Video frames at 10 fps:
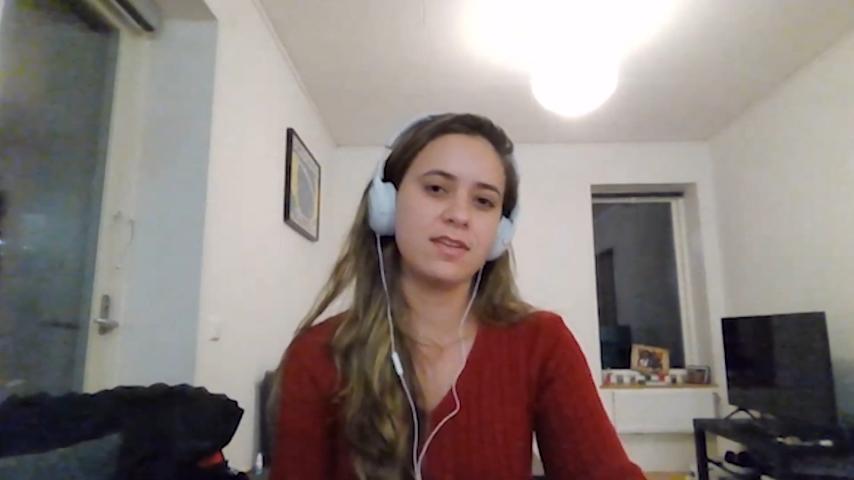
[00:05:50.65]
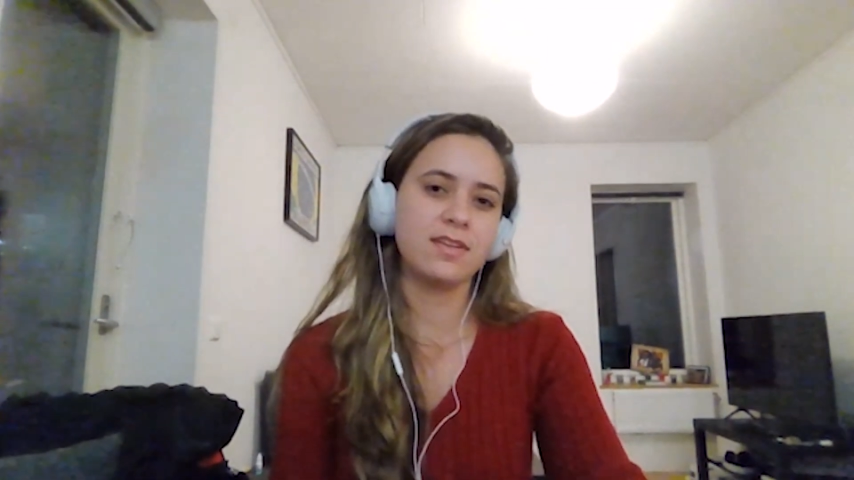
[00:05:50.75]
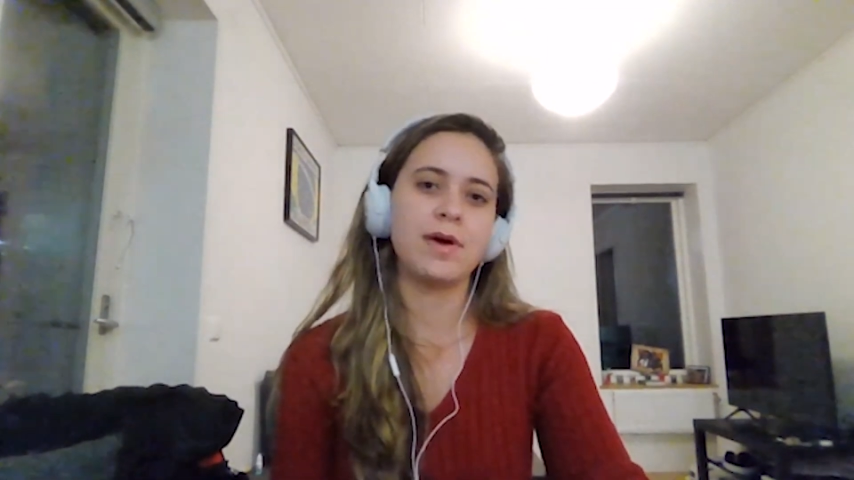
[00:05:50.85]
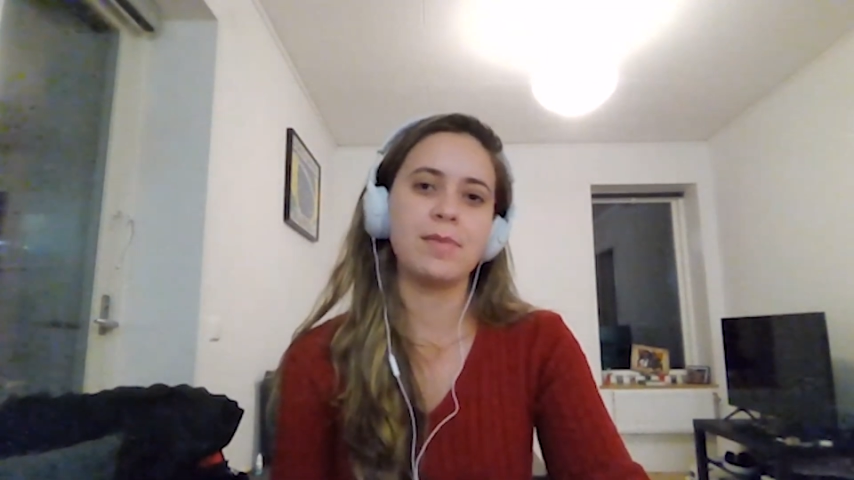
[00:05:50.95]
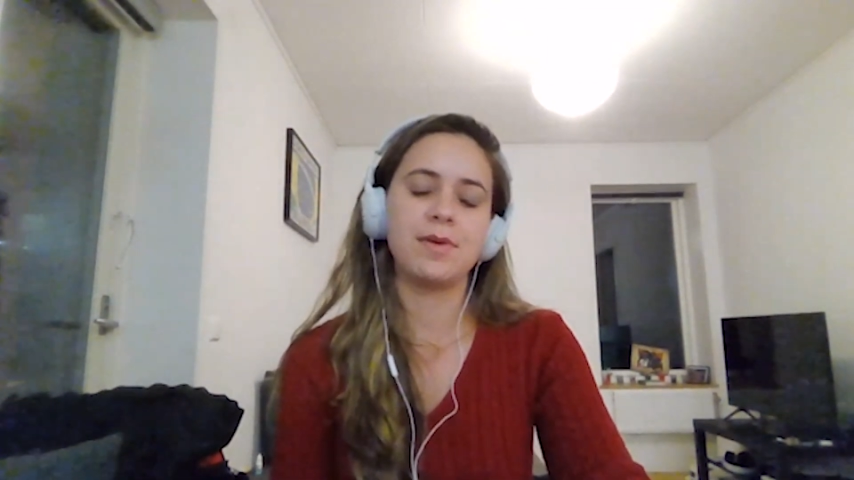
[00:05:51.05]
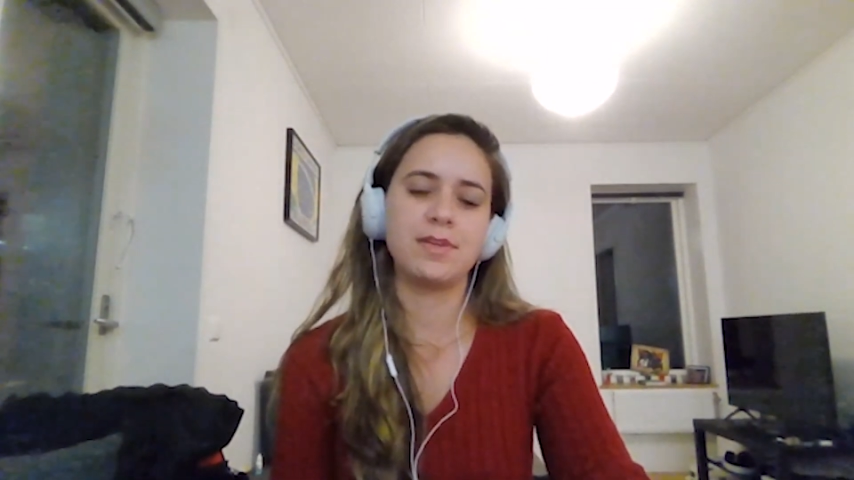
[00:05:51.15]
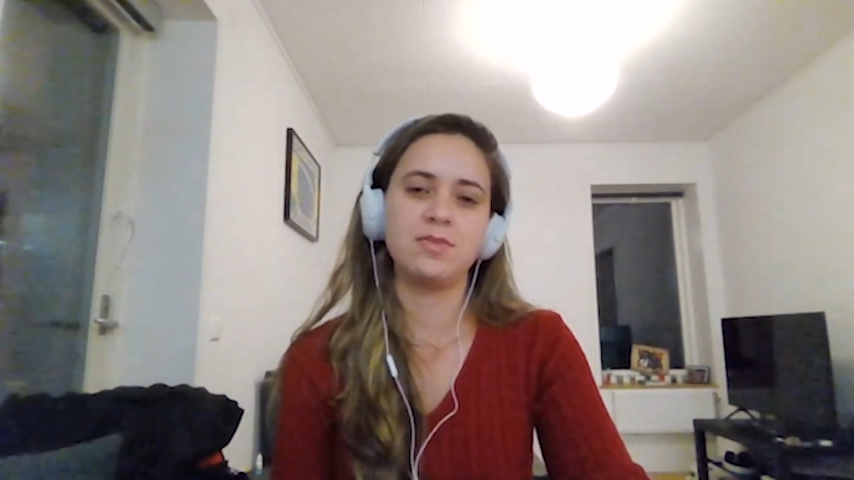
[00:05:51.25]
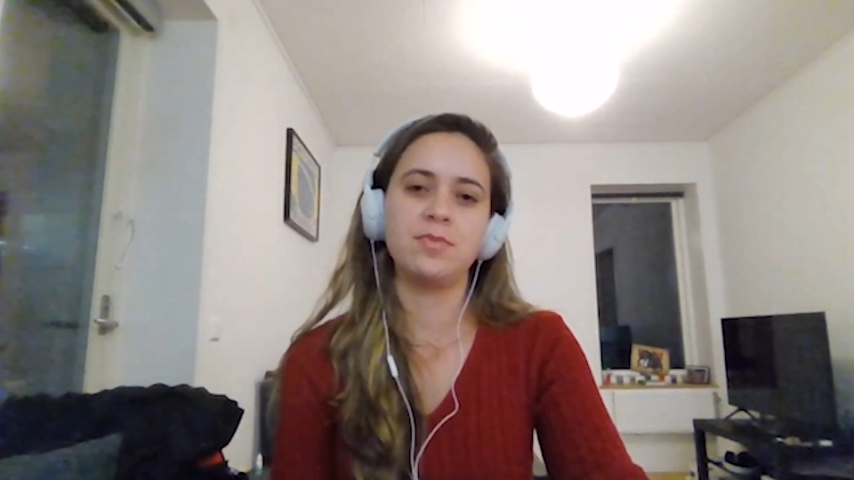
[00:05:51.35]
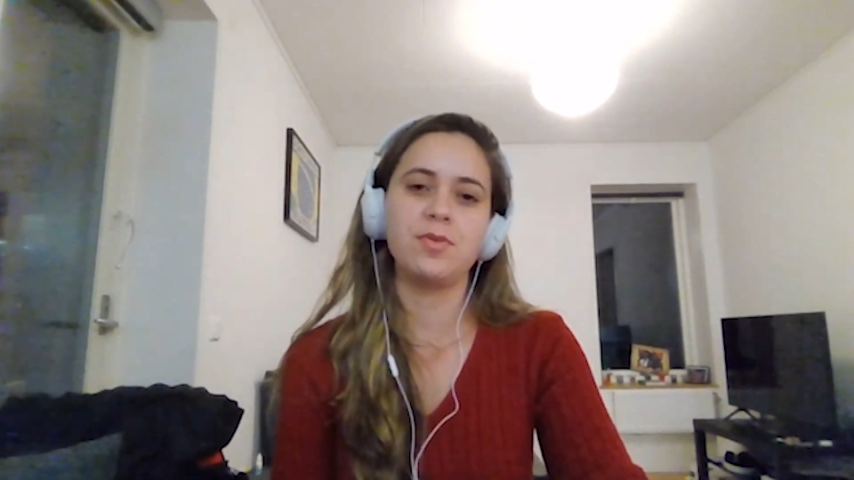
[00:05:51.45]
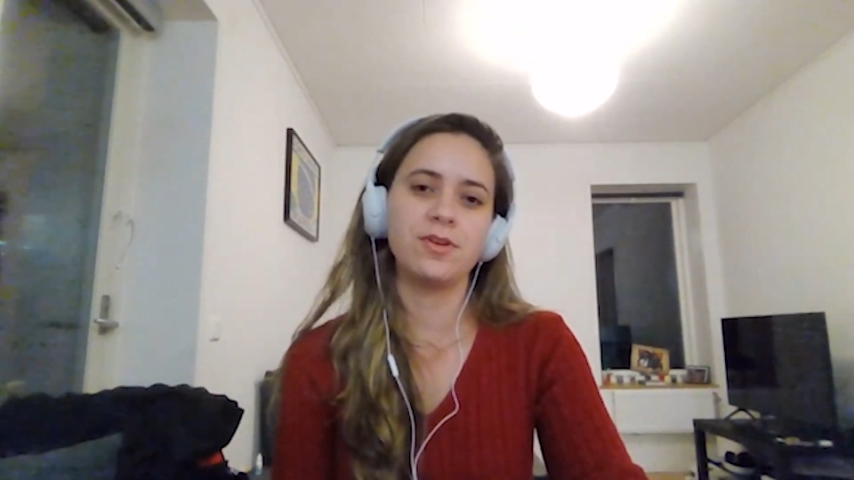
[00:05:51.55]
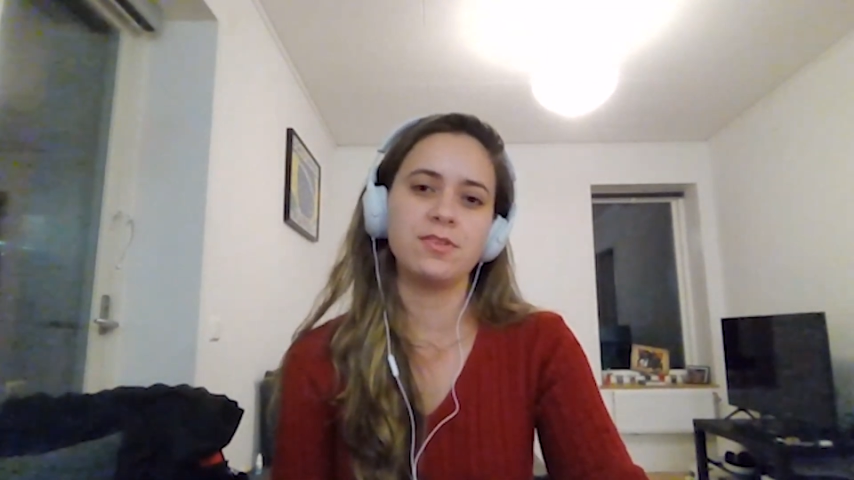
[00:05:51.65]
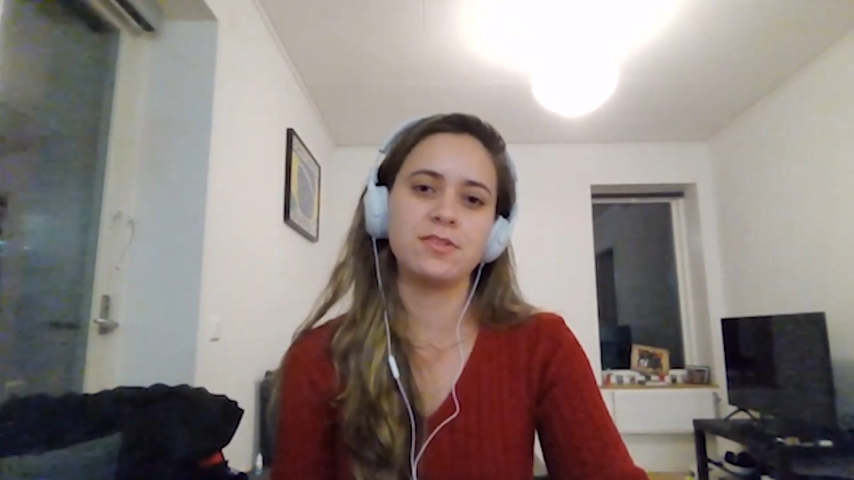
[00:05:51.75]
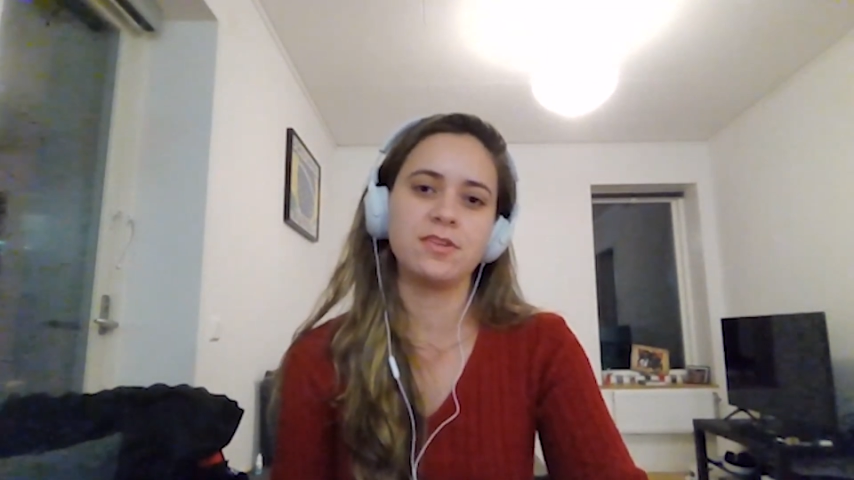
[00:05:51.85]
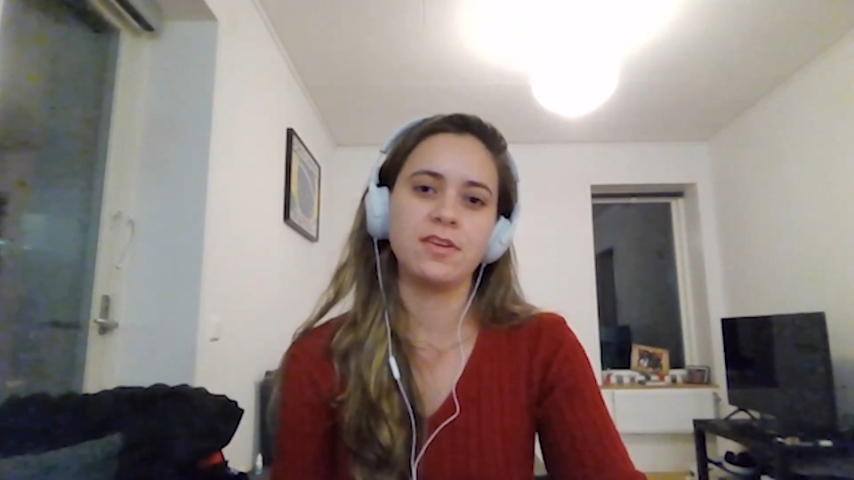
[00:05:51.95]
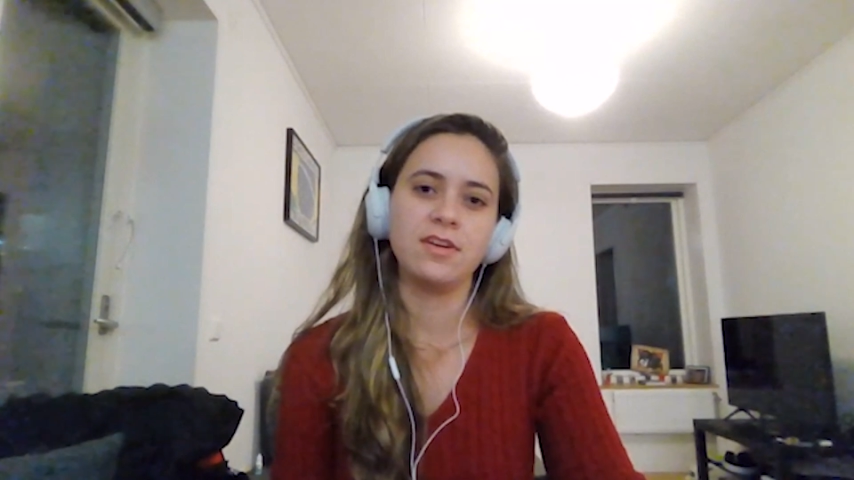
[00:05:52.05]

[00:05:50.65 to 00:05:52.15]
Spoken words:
my passport